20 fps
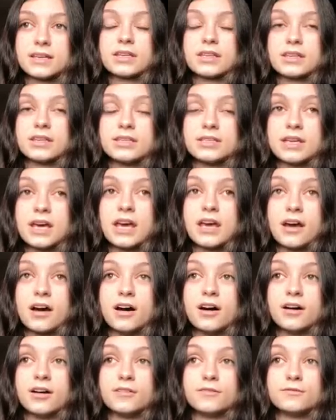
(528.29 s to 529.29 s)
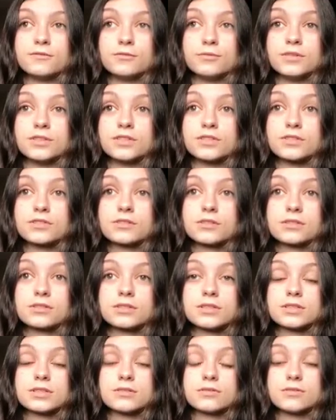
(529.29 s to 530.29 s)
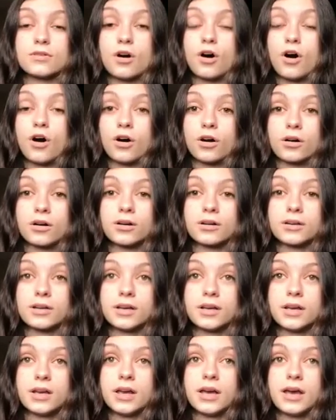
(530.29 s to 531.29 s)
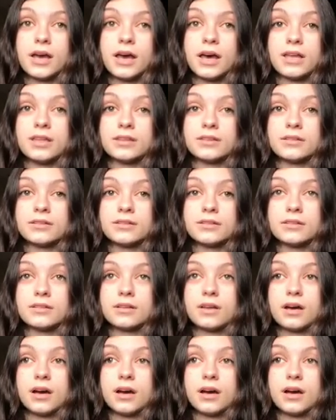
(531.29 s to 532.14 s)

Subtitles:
The day of was hard and